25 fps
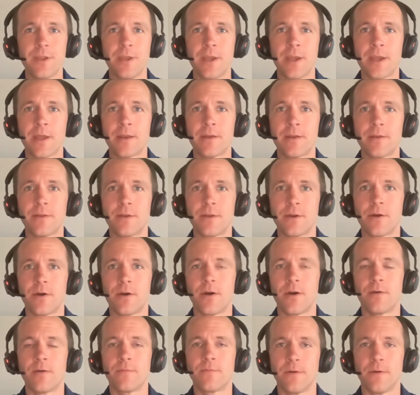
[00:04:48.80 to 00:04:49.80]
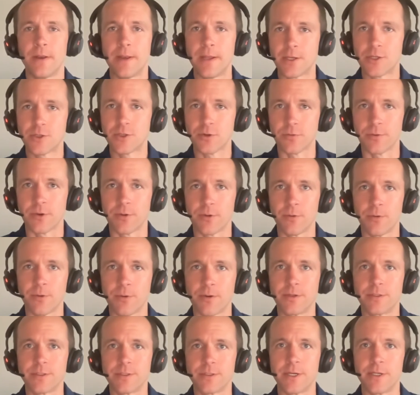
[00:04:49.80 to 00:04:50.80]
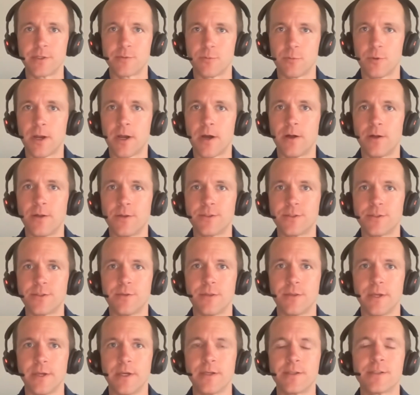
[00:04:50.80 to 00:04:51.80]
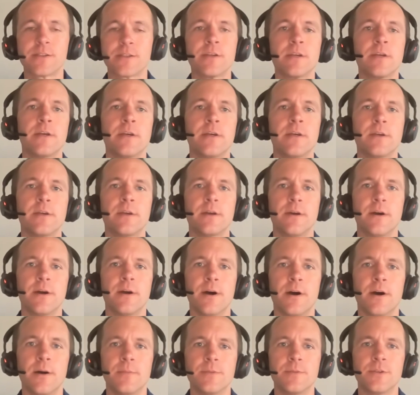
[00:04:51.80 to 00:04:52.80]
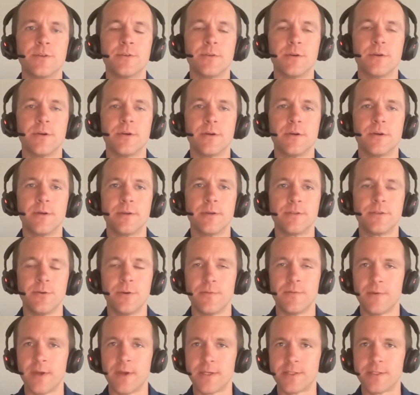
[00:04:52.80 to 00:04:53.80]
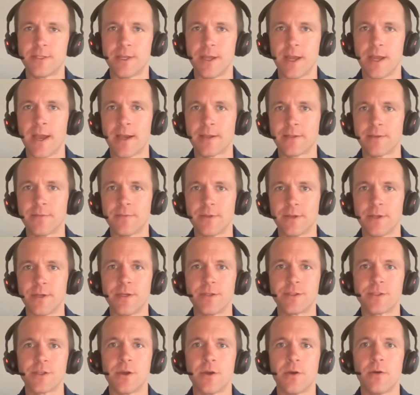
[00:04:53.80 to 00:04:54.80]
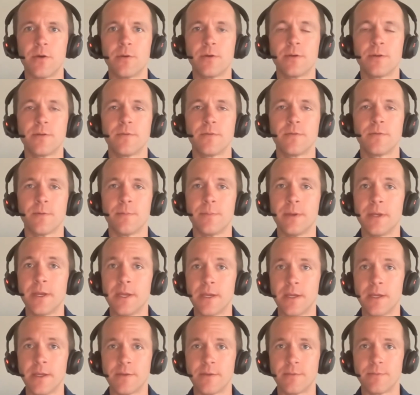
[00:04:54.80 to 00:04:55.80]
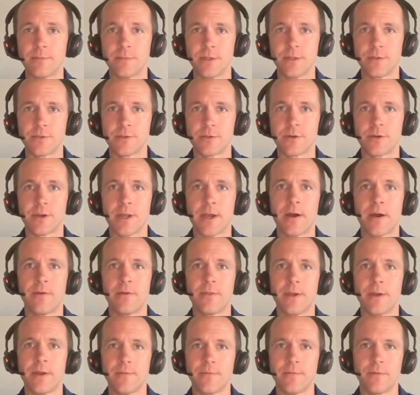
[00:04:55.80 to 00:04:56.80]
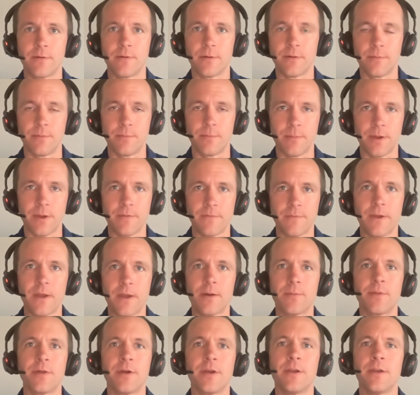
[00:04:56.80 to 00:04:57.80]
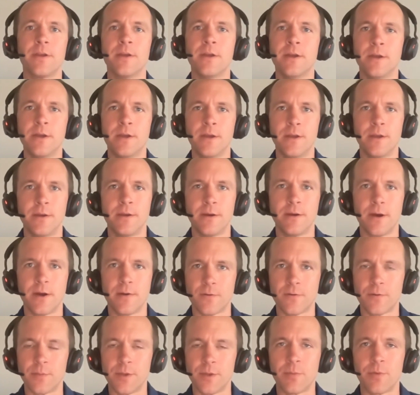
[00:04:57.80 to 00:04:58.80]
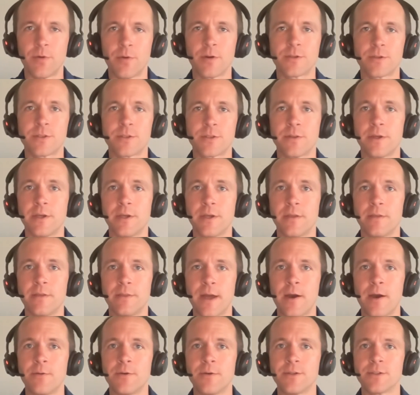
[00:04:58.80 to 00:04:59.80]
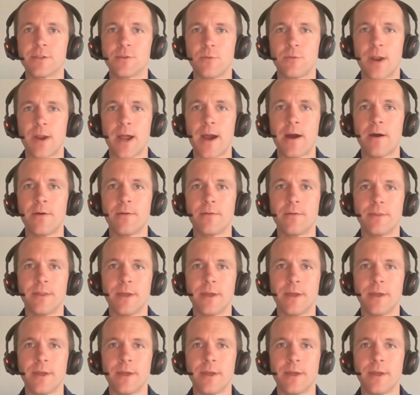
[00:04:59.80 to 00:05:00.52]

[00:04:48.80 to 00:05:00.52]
and there are financial rewards as well to this, um, to the to investing actively. So for me, it it turned out that for my family, uh, for me personally, that was the route